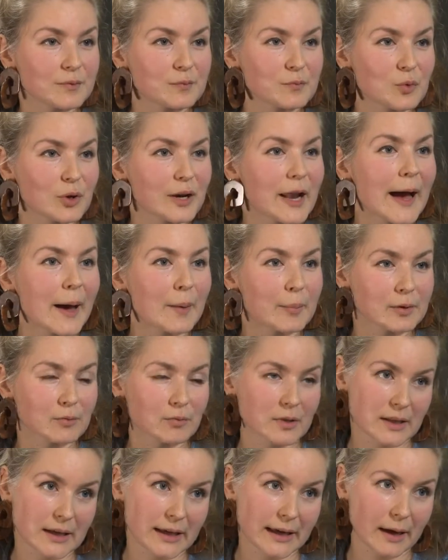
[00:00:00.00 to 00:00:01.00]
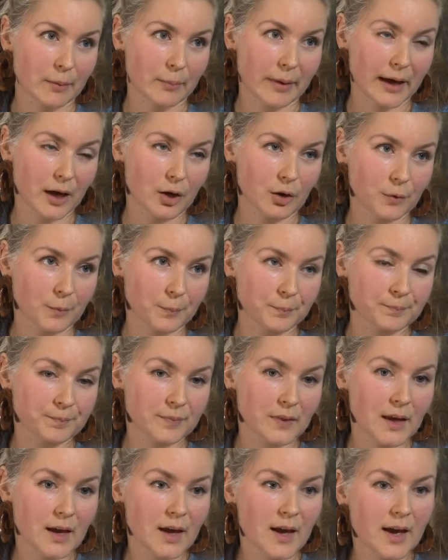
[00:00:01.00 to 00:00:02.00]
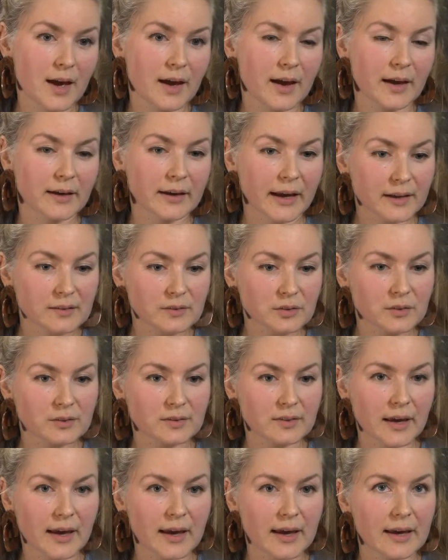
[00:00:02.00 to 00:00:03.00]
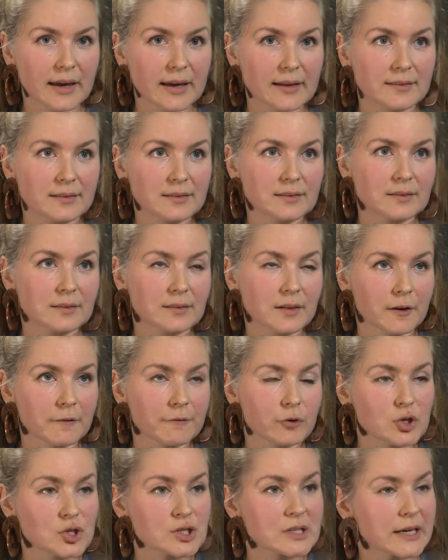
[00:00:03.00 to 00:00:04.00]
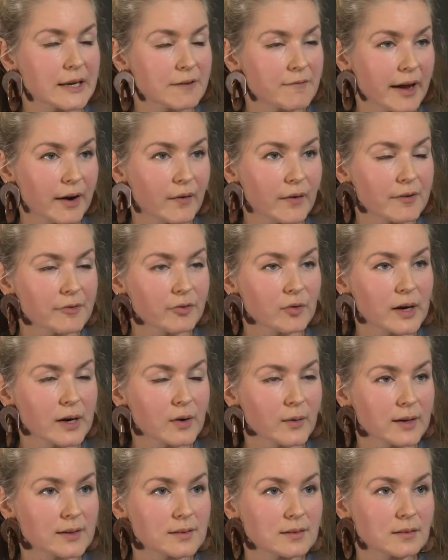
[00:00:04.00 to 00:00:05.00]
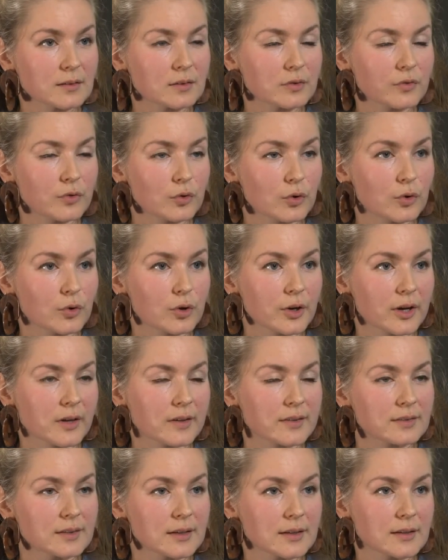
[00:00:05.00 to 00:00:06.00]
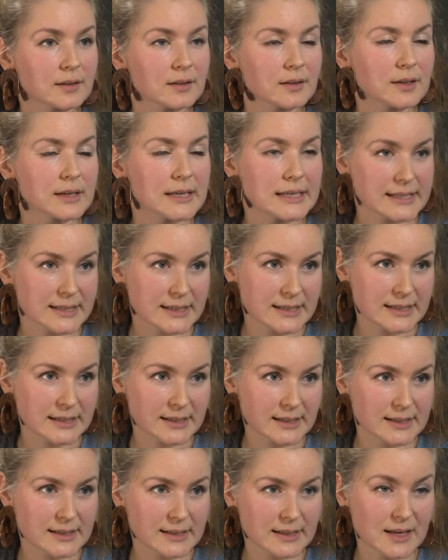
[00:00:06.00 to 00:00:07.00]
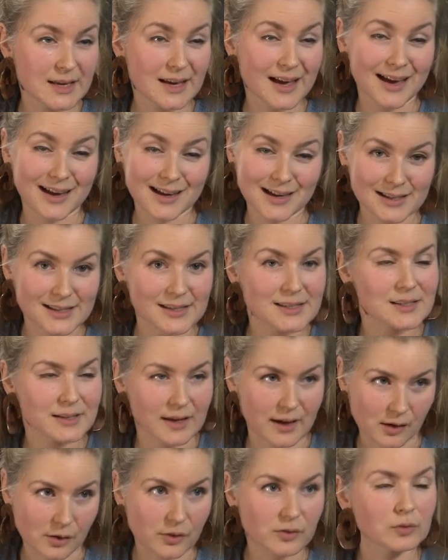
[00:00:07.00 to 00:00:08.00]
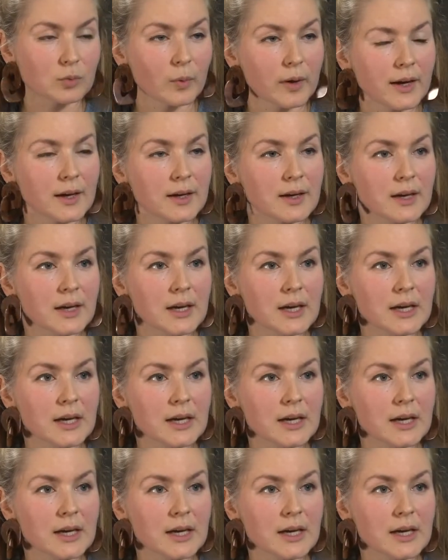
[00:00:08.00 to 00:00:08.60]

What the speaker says: what happened when they came back home. And as you say, it's unfortunately very frequent for girls in Eastern DRC, as elsewhere,